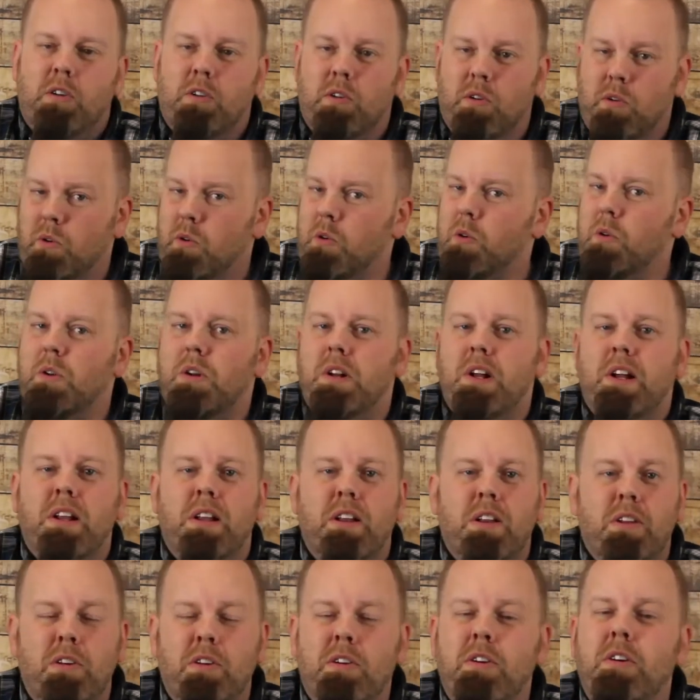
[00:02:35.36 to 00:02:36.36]
Lord,
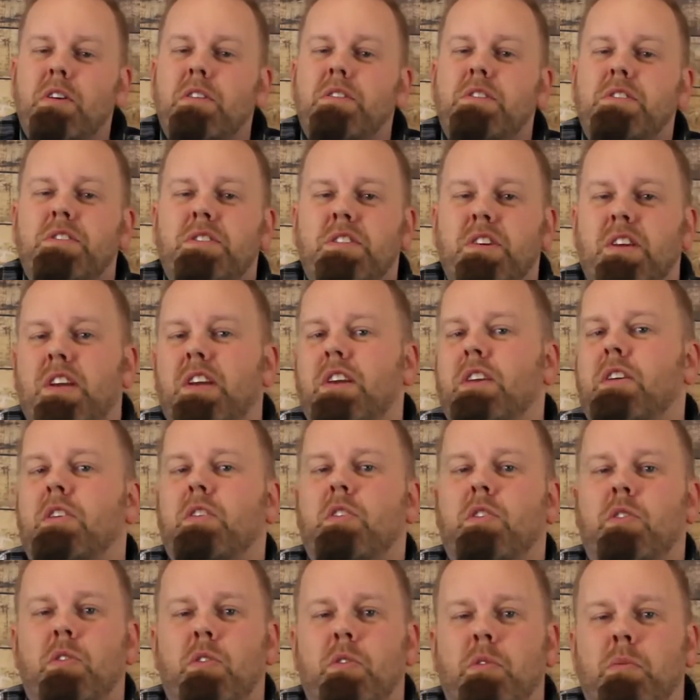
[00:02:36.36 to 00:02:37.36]
I love to
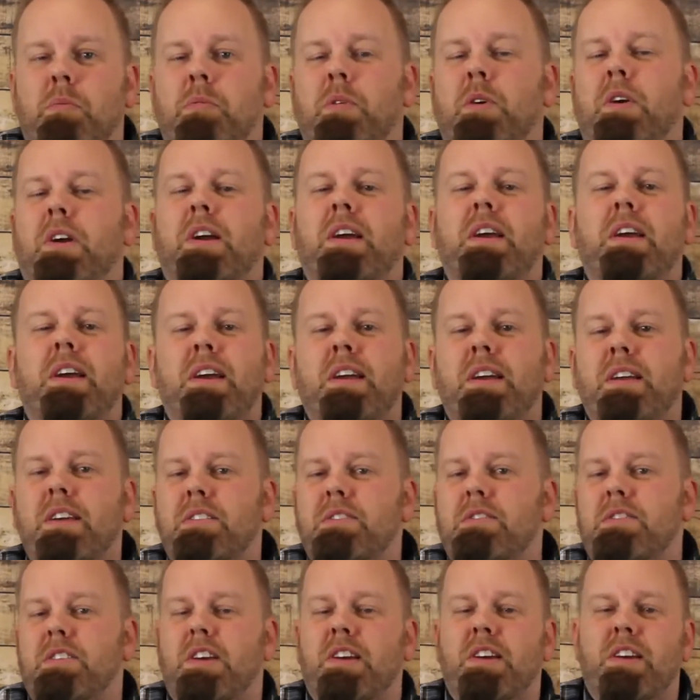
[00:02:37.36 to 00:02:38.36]
sing your
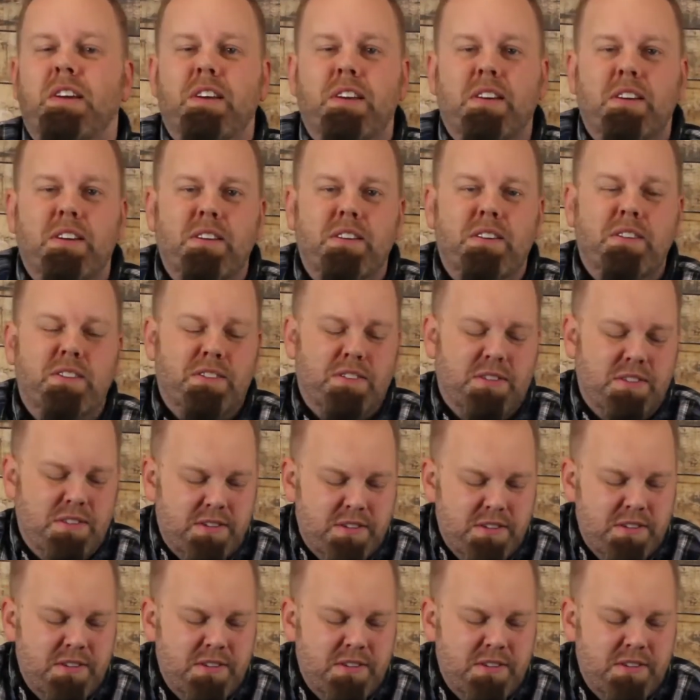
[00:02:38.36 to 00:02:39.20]
praises.